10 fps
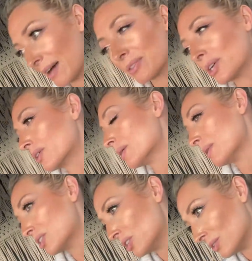have to go get
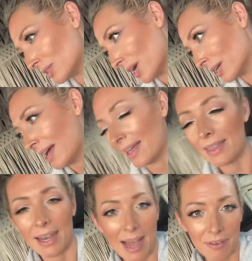my shoes on. And
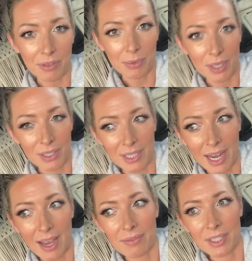then afterwards, I
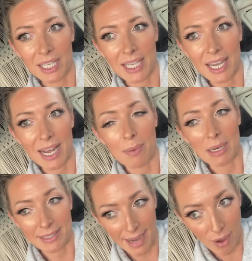have to get out
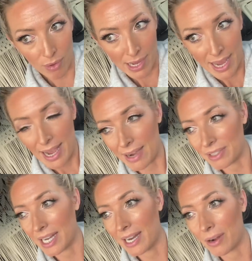my towel. I have
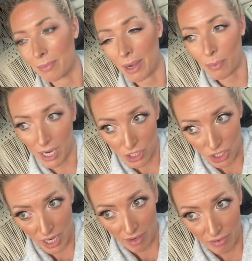to get out my wash
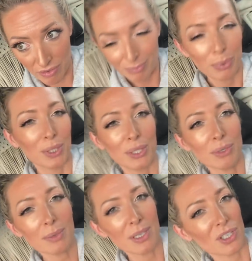stuff. But we do
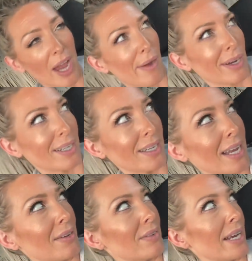want to be showered
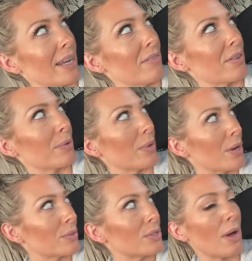and ready for the
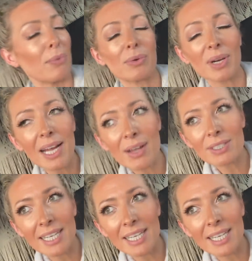road. So I want to work out